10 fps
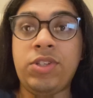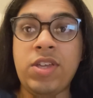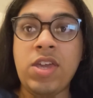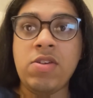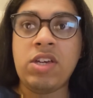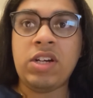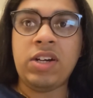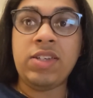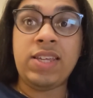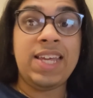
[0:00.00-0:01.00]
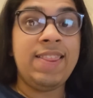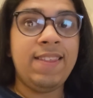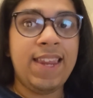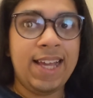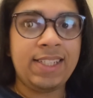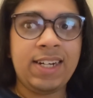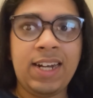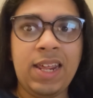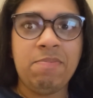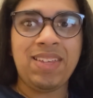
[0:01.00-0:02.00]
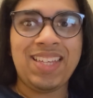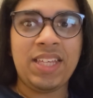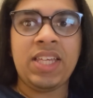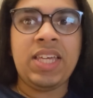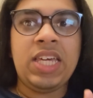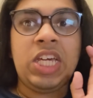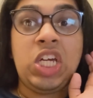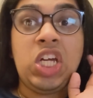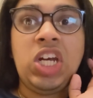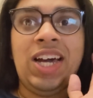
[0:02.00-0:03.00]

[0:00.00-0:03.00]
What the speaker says: see you guys in the next clip. Good